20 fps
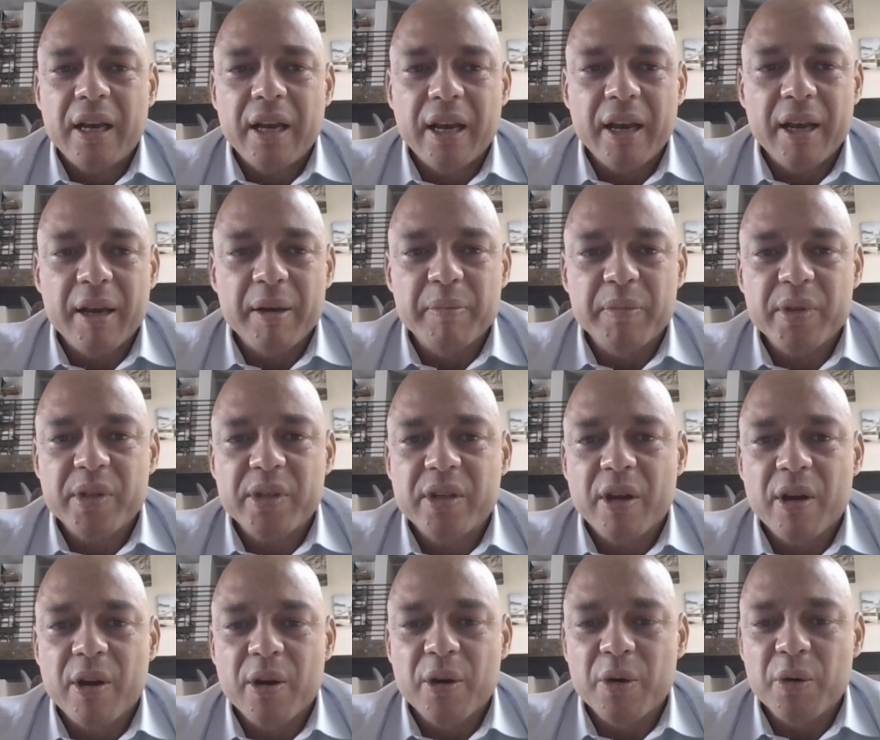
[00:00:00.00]

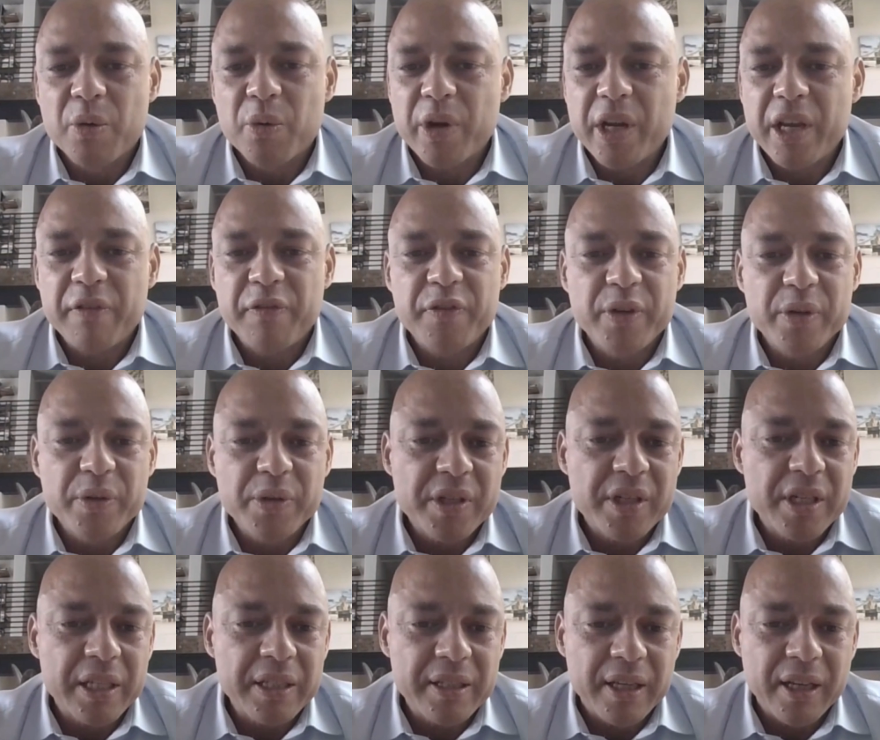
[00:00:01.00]
If you're
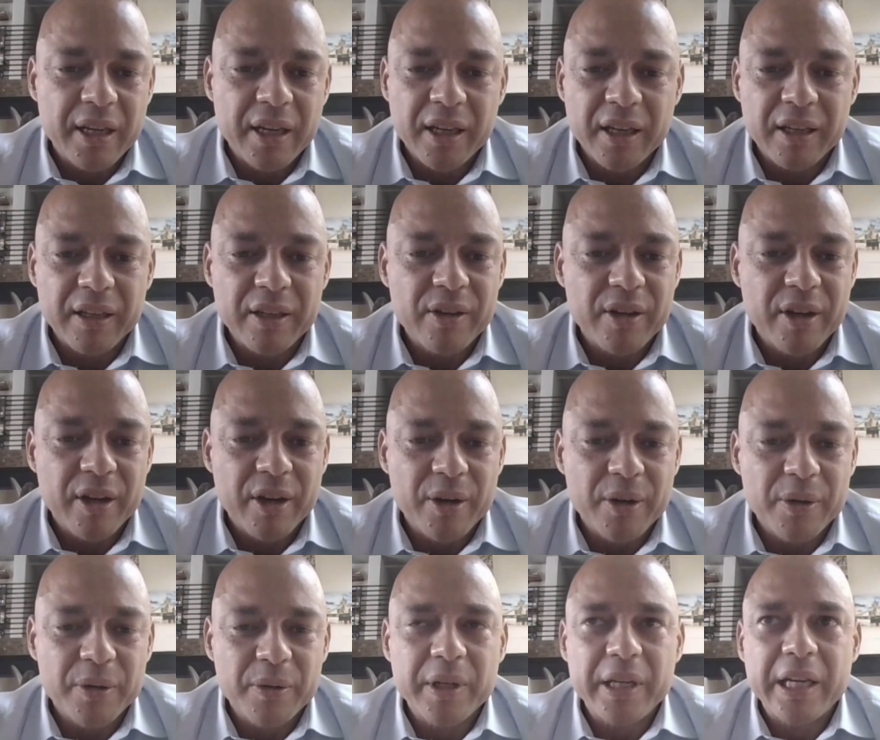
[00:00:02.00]
sitting, you
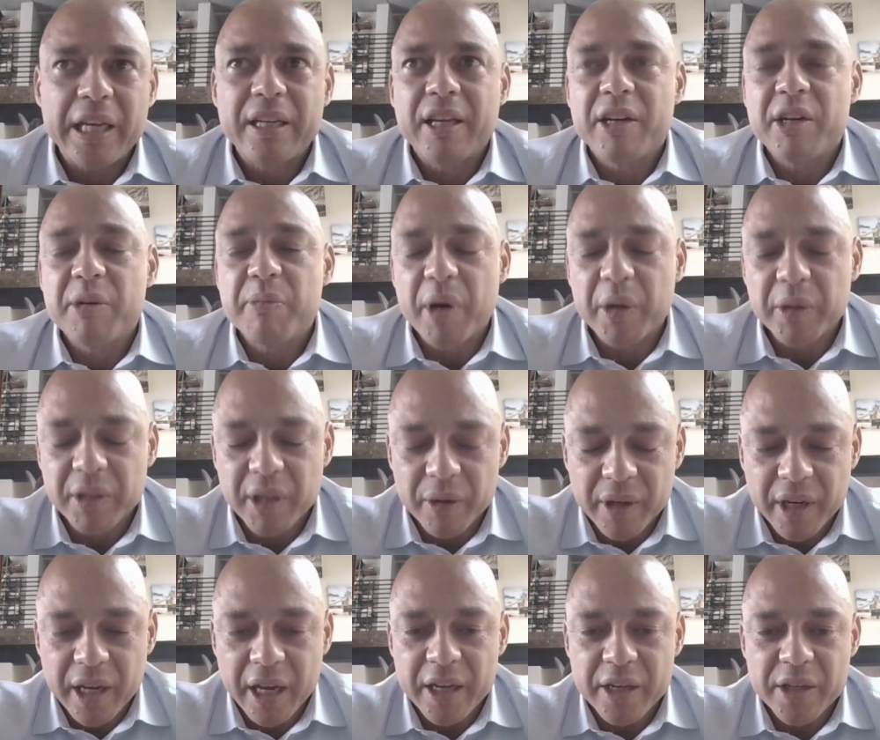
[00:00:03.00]
know, in a remote
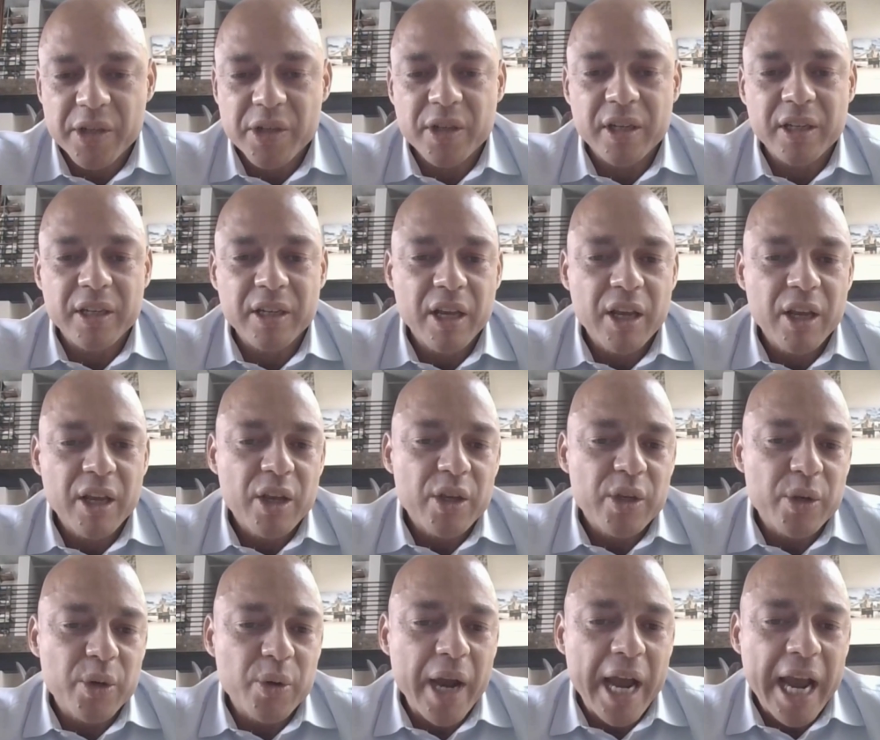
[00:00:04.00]
location,
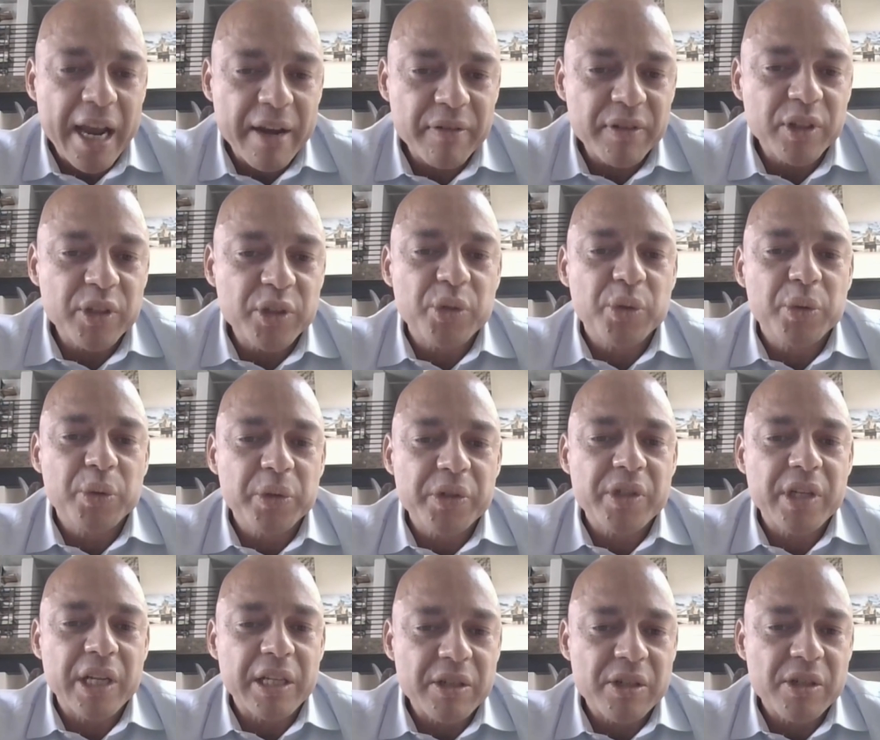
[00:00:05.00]
you have the tool
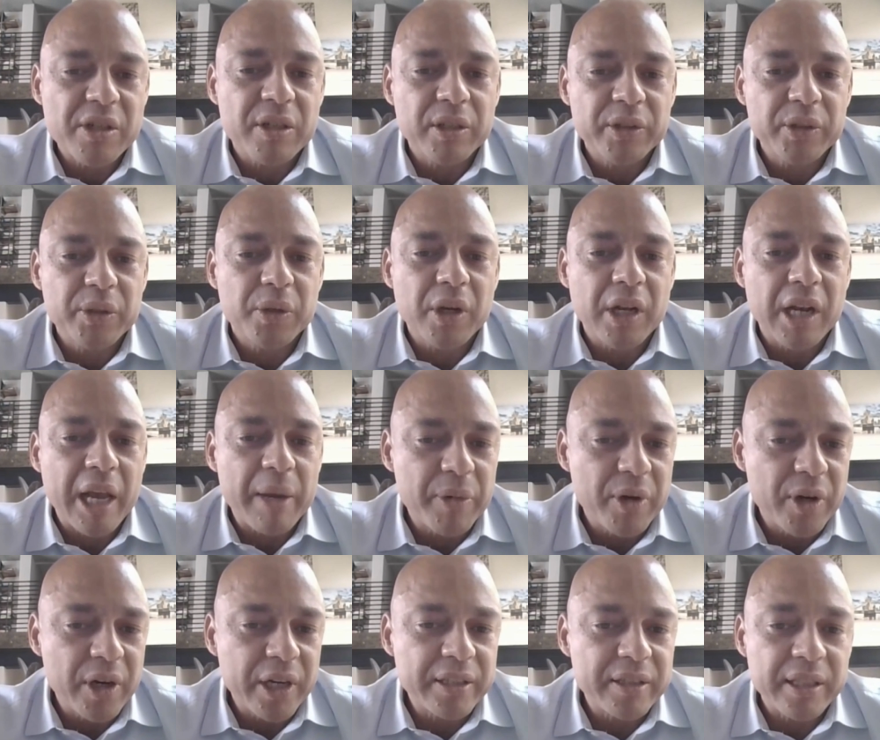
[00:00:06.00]
set still to
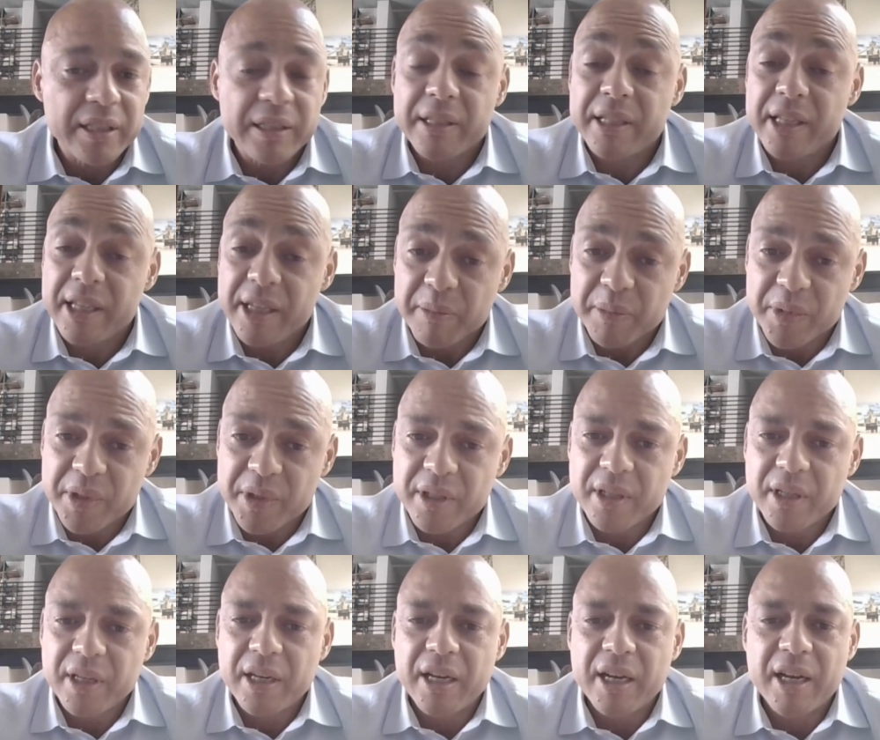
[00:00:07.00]
collaborate in
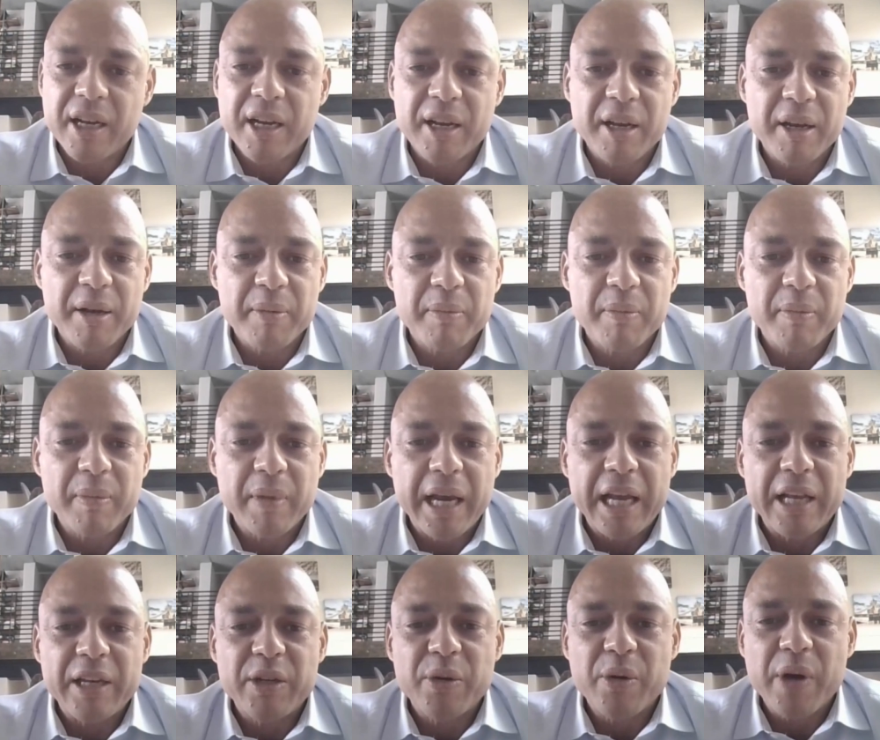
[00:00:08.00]
teams,
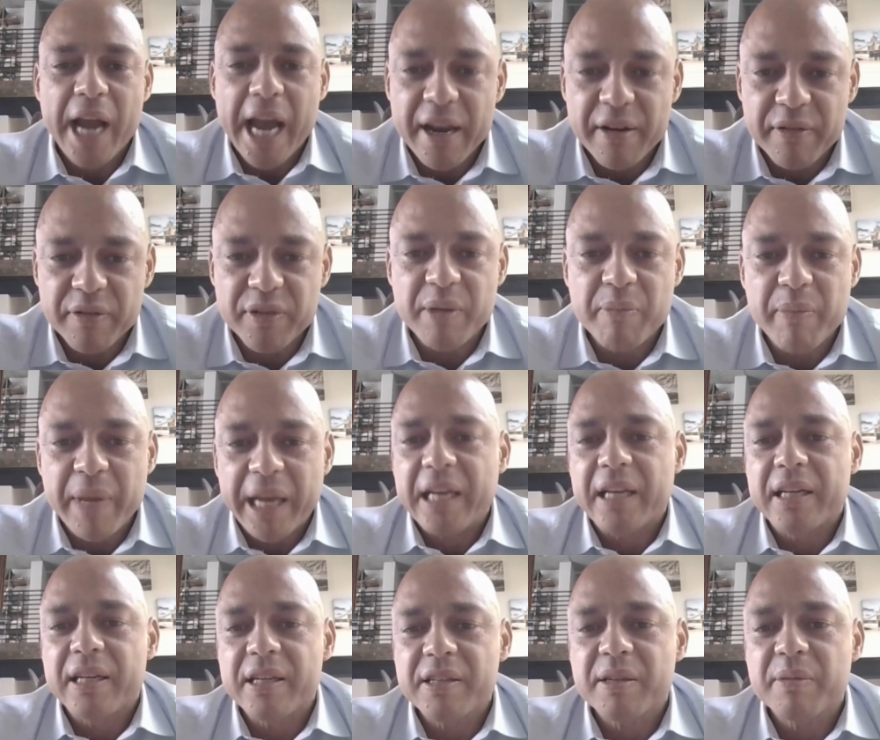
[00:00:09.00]
and you have the
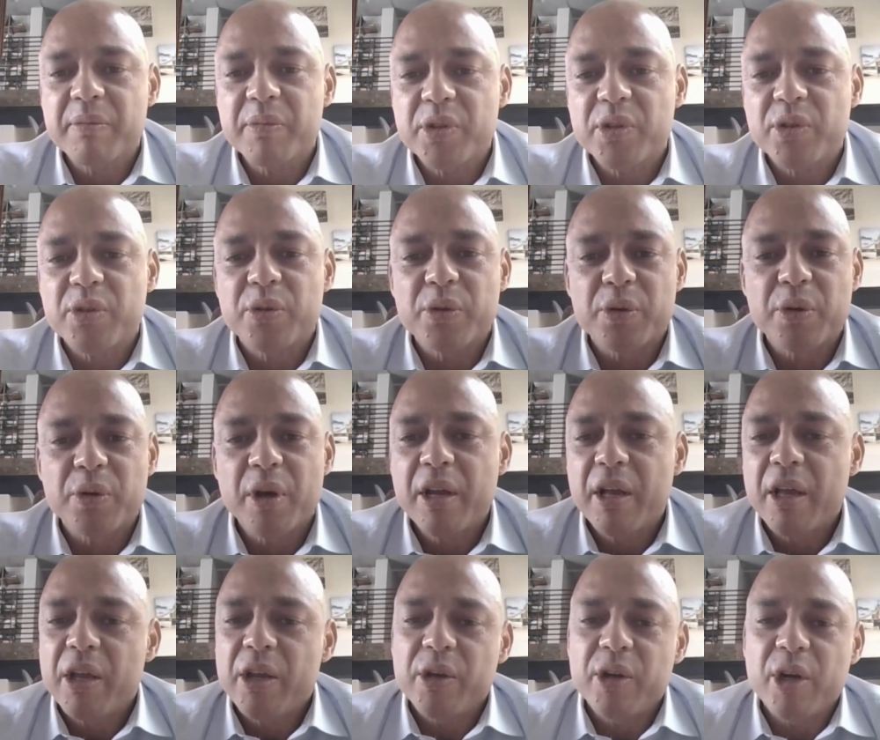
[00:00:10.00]
mechanisms to,
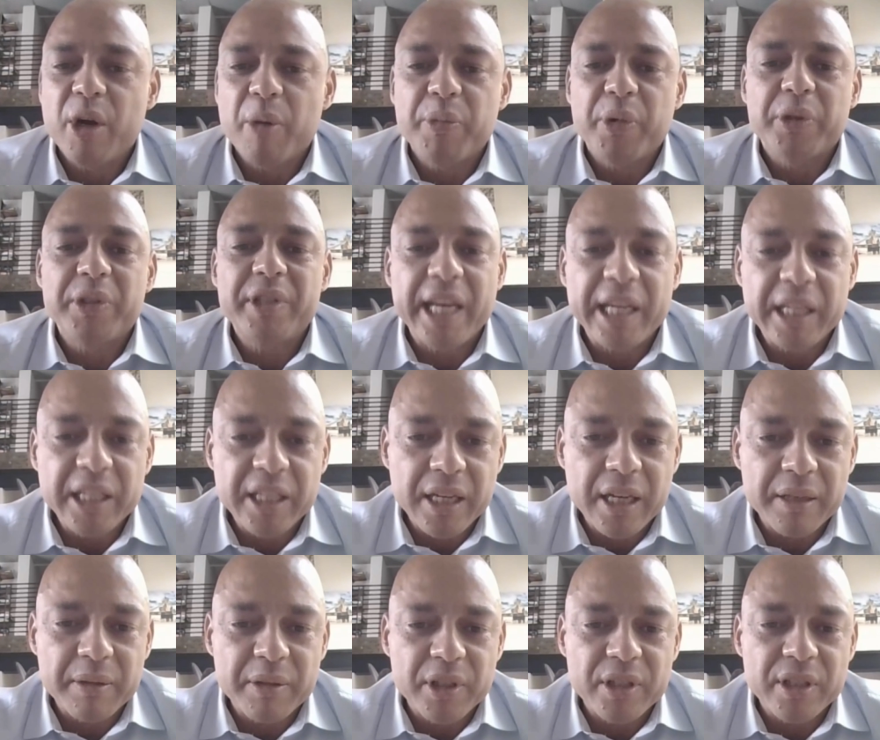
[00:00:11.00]
you know, protect
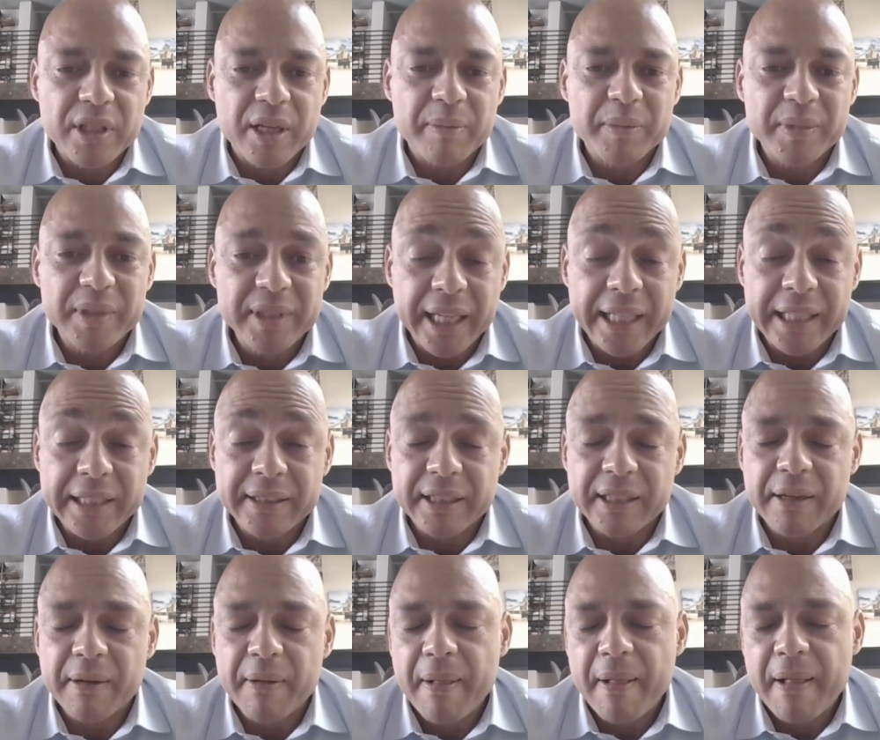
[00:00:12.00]
them
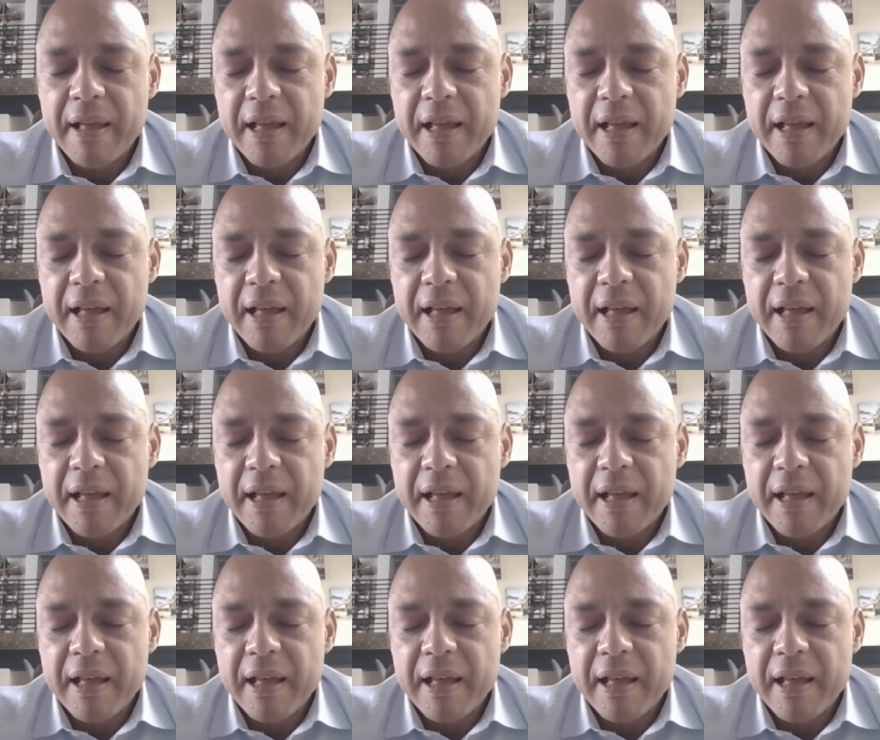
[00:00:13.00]
data.